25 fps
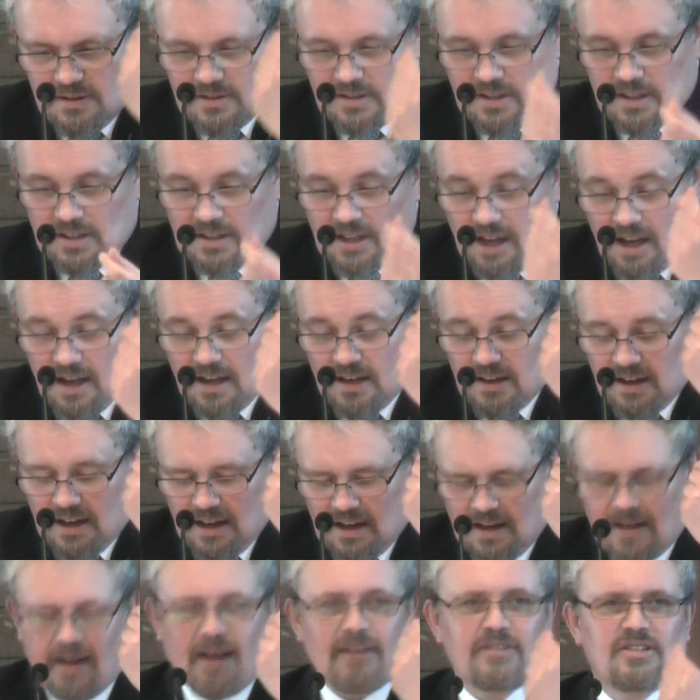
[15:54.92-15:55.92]
I can't
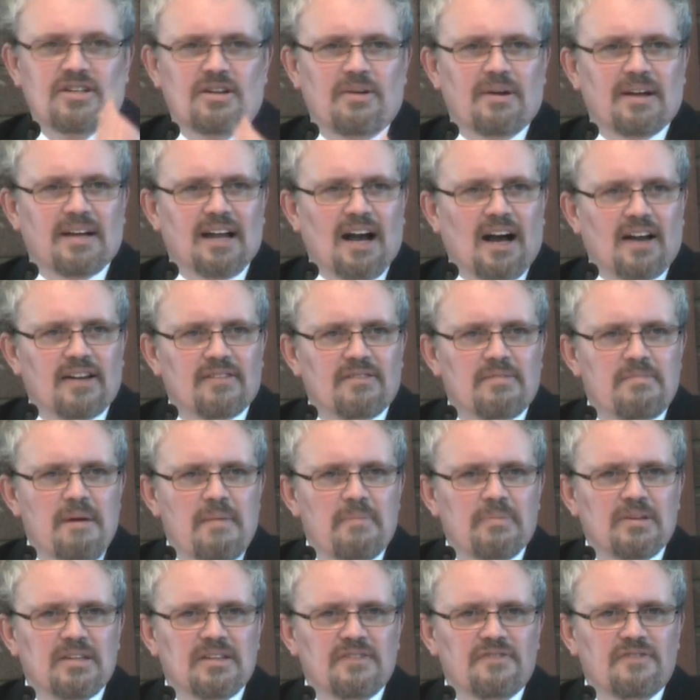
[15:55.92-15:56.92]

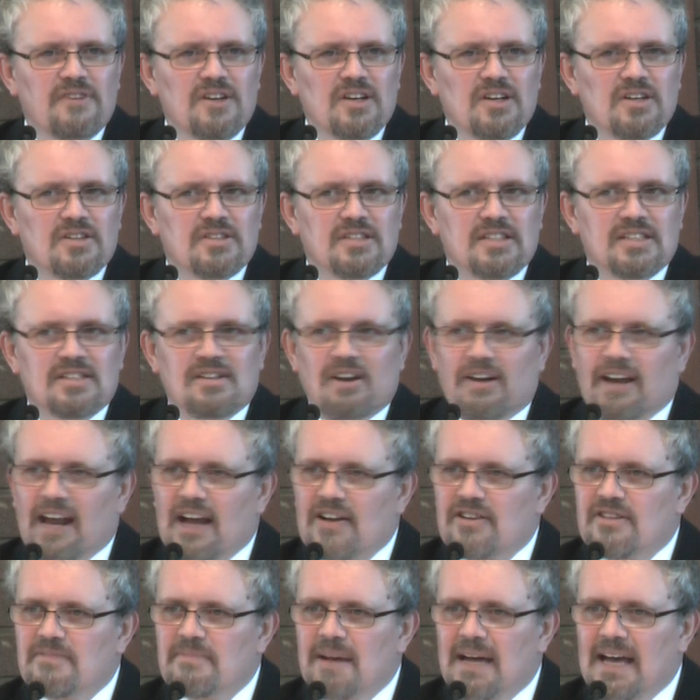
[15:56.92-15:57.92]
remember the verse, it's gone
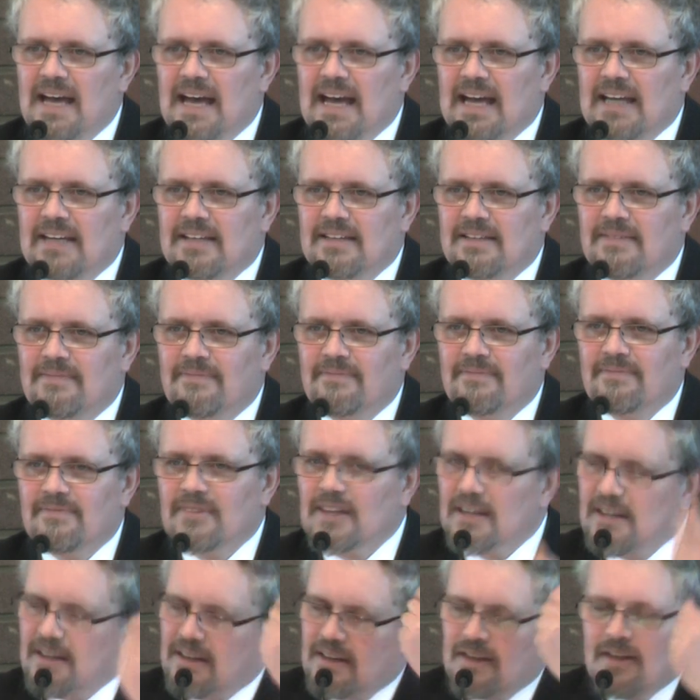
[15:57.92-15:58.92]
out of my head,
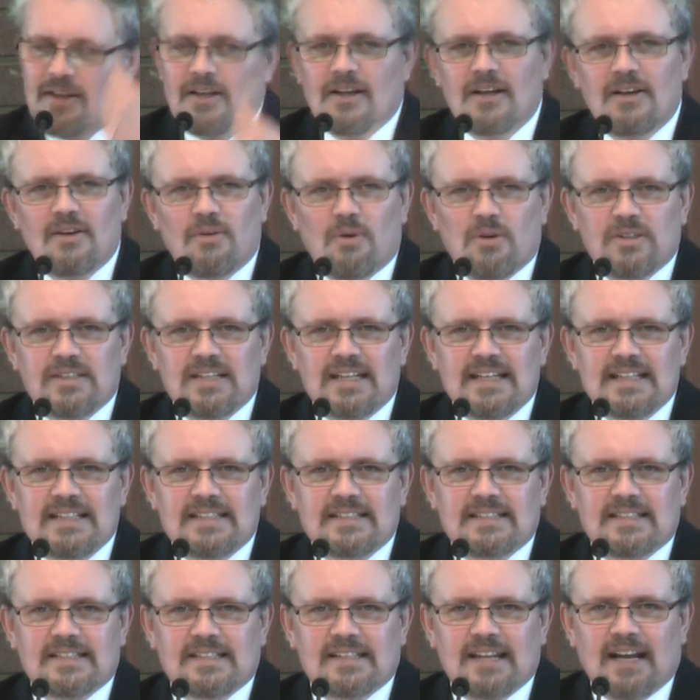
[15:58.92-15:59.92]
what it
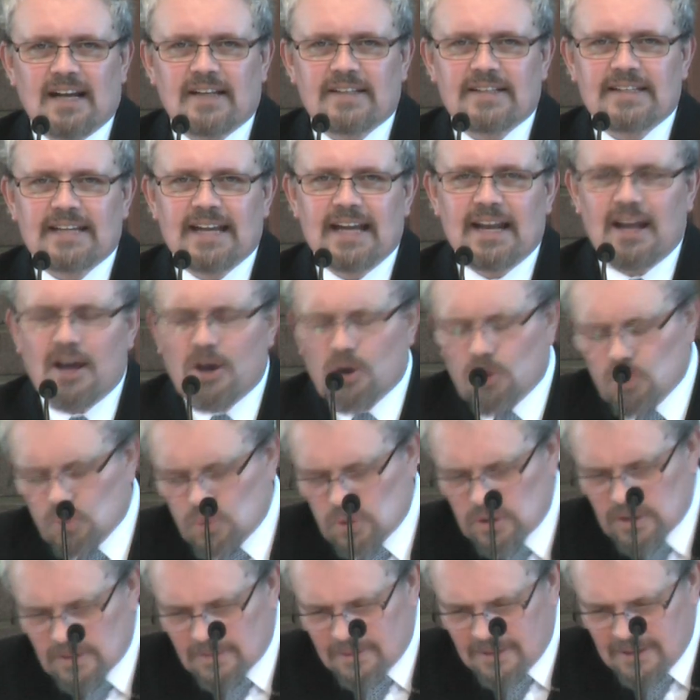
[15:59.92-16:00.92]
is to start to get old.